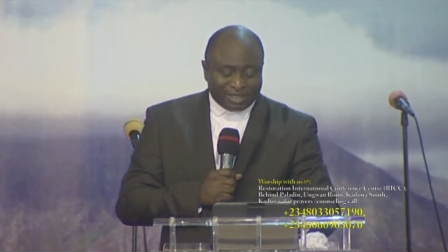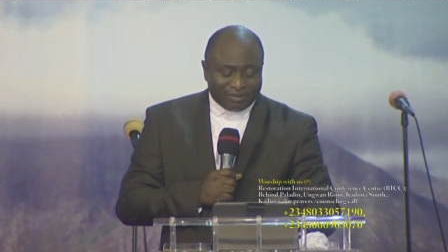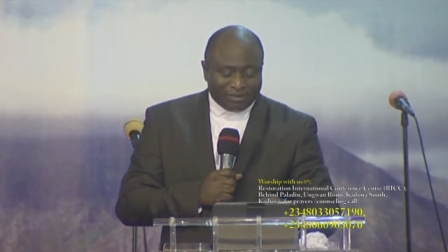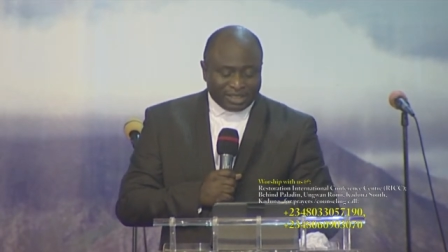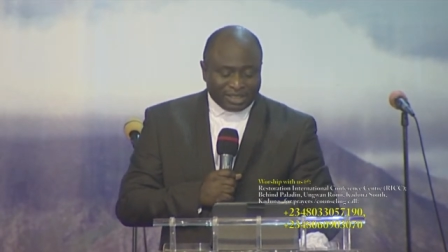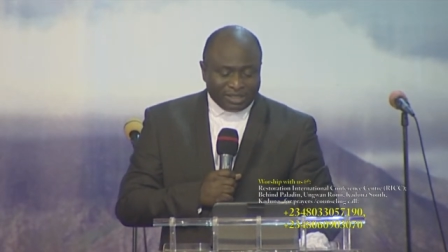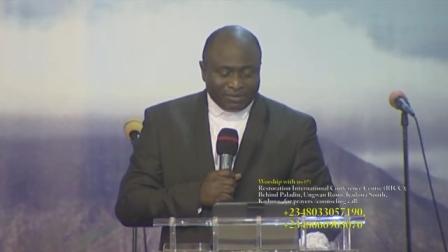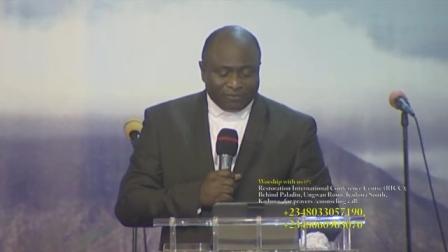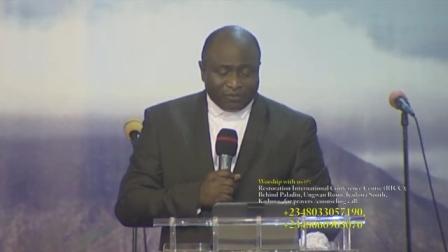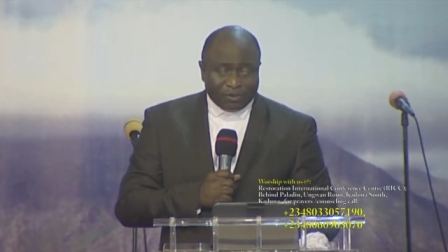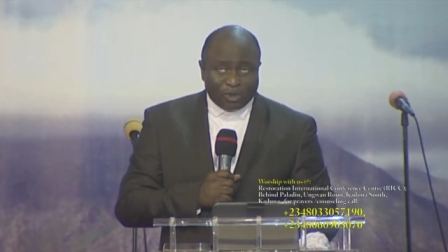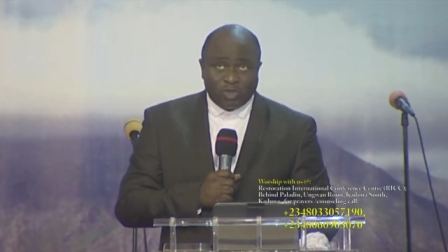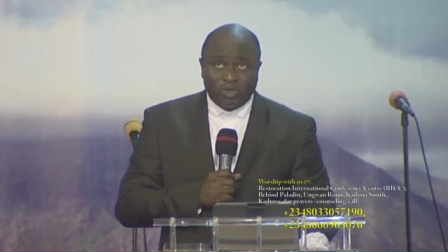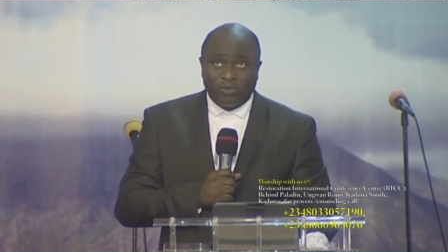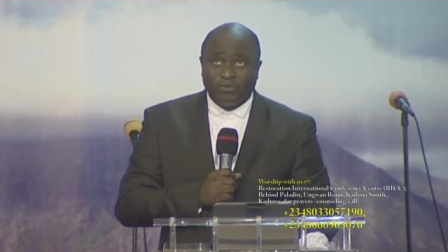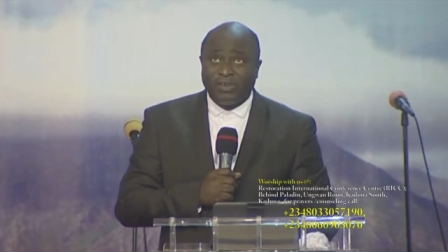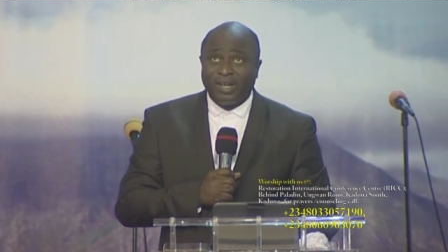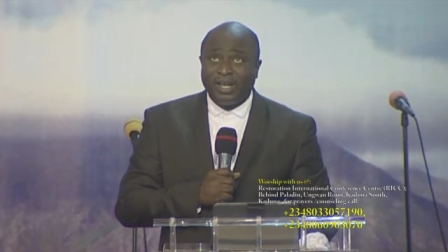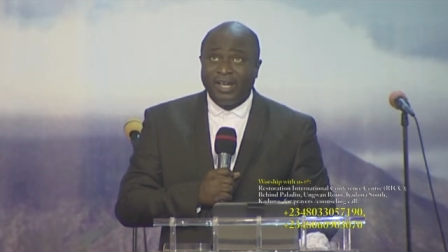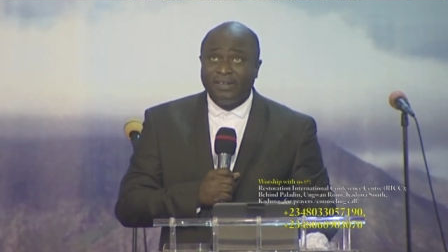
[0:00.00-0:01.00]
17 4
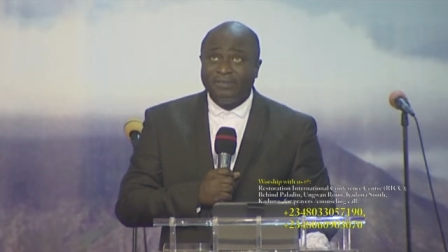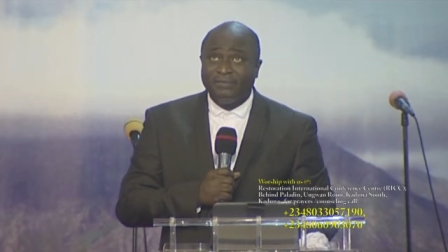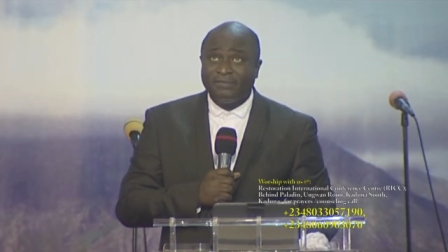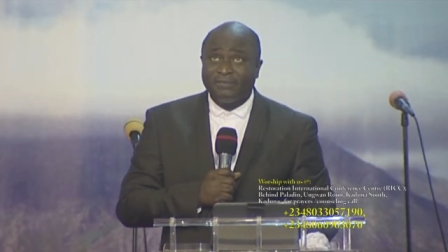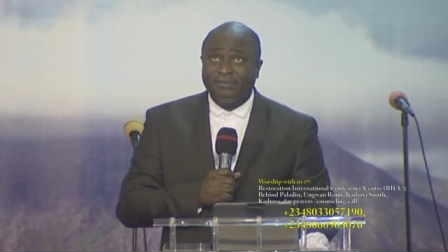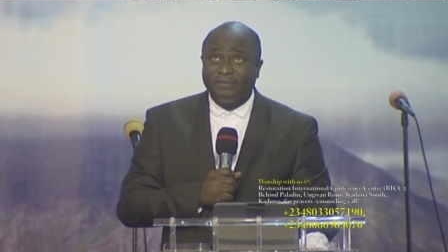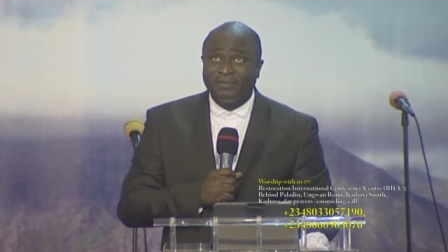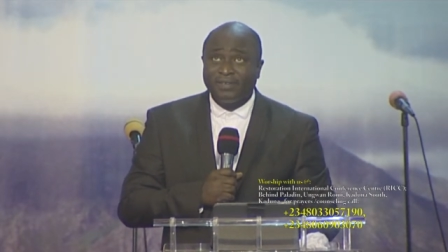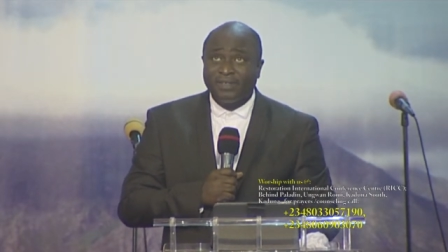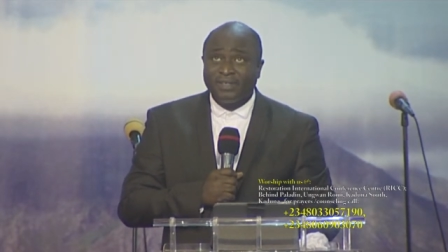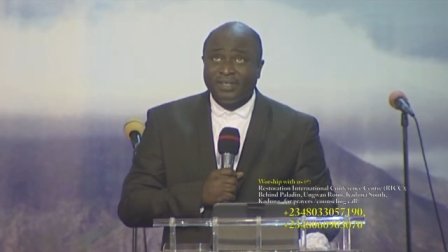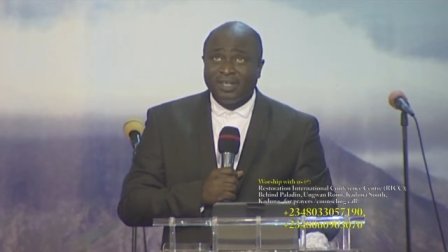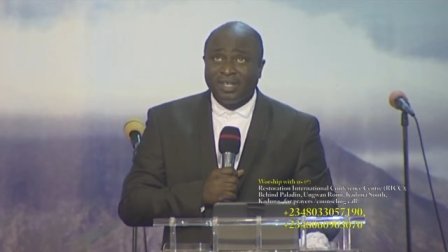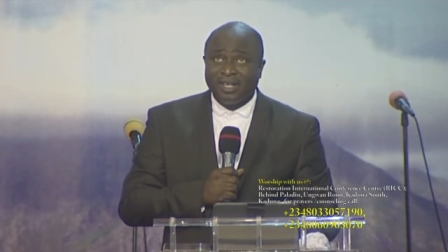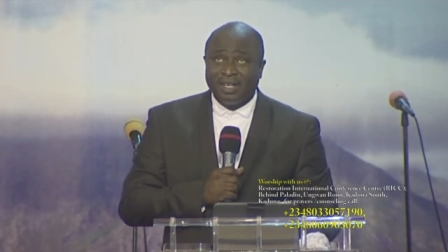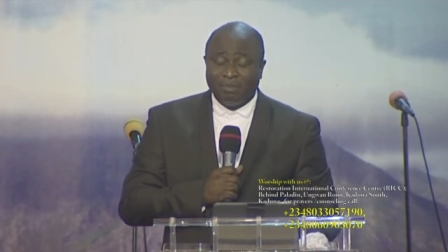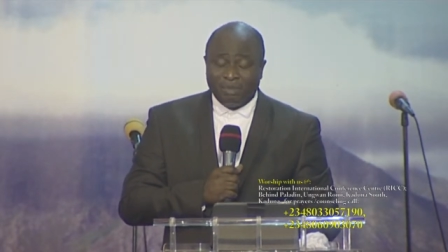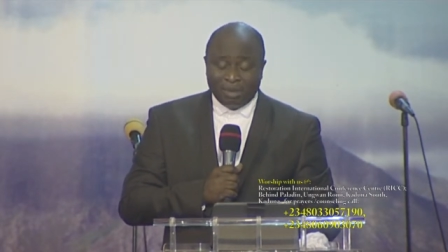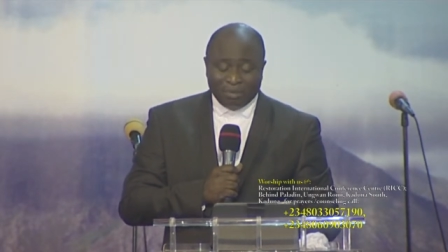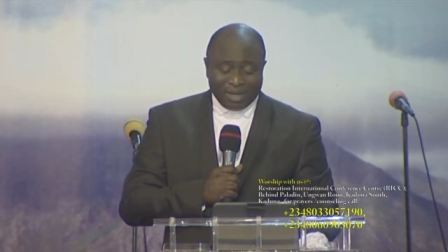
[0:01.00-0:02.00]
to 5?
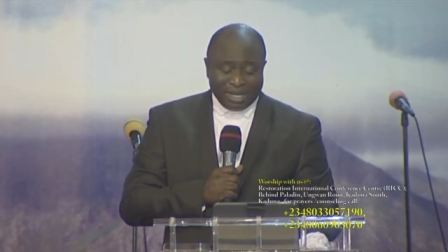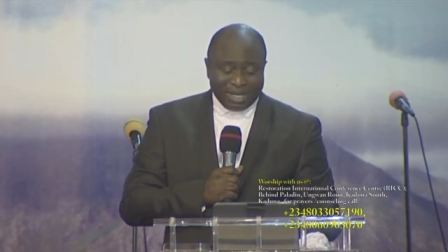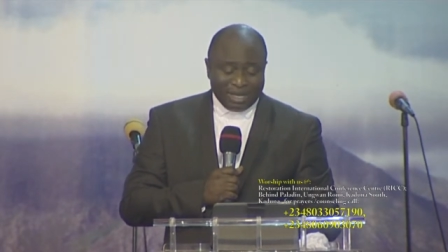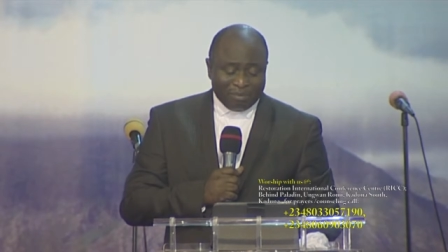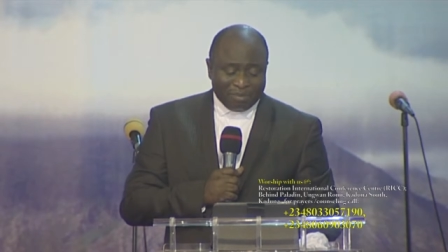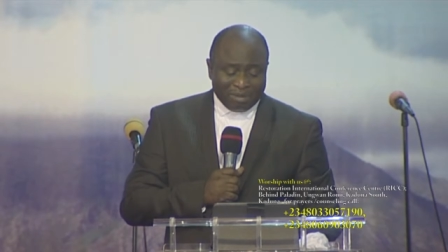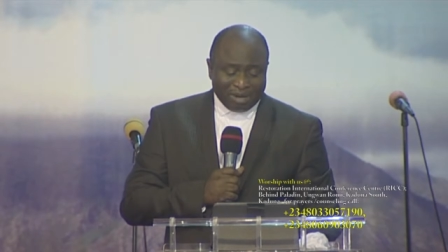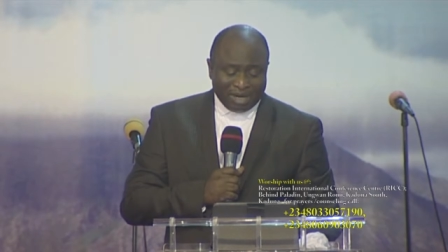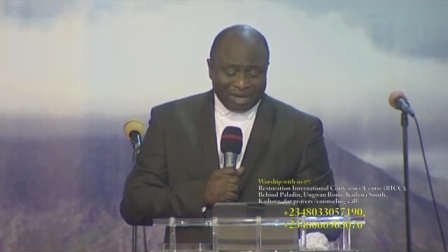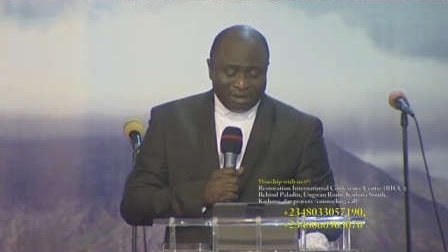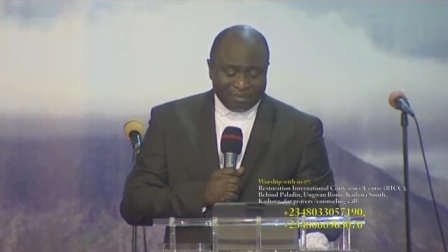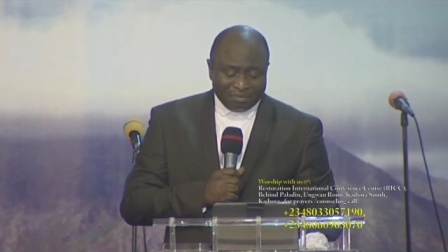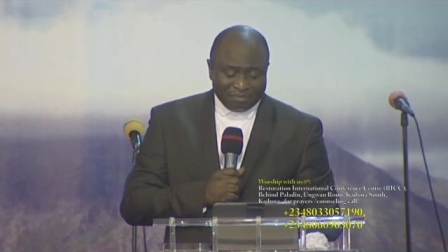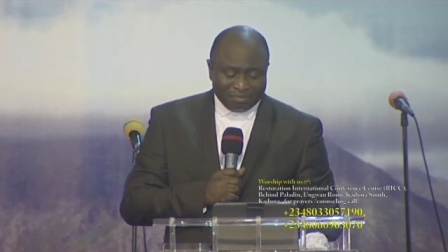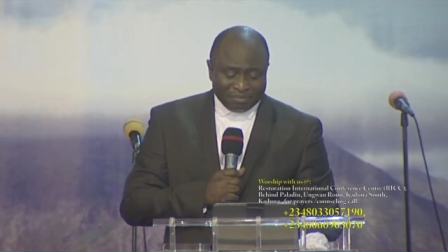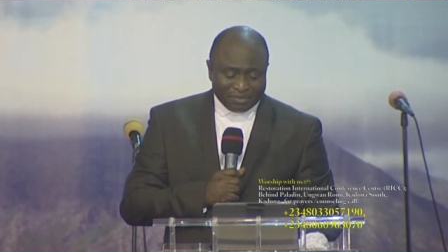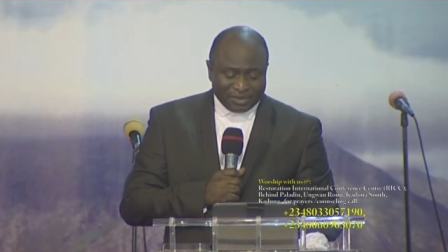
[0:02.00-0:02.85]
Remember Abraham?